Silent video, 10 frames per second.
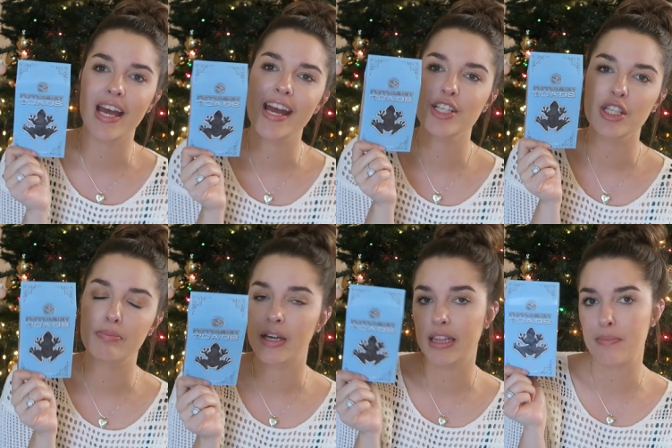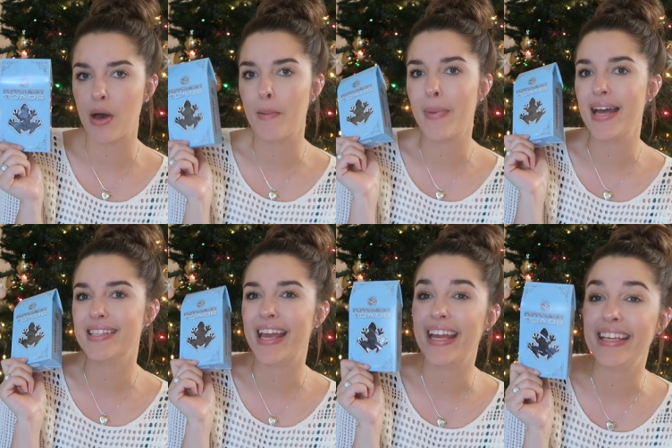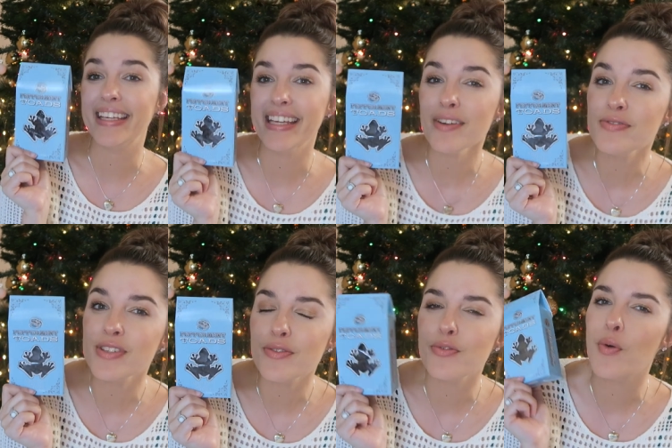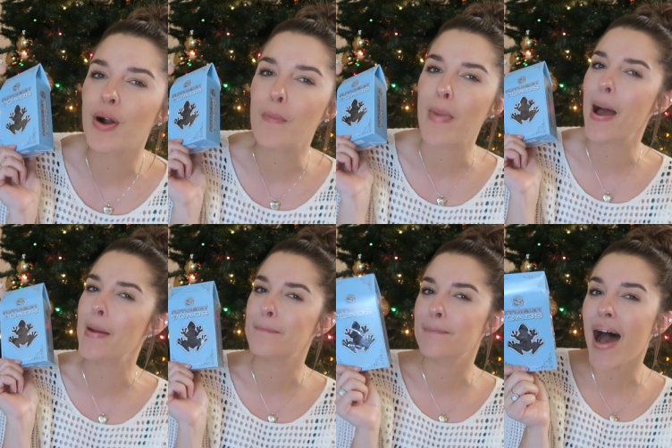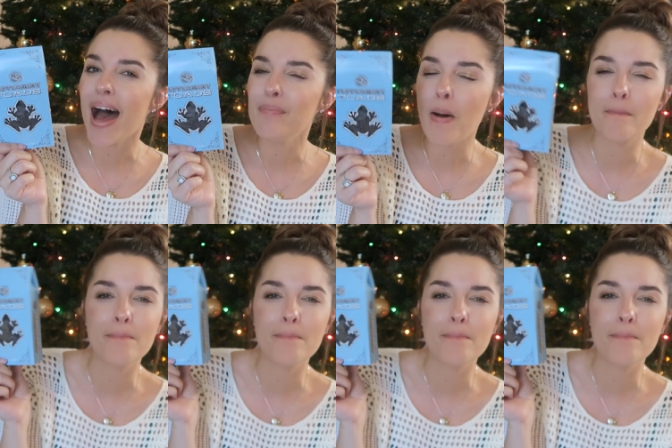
I actually picked them up as a gift for my mom.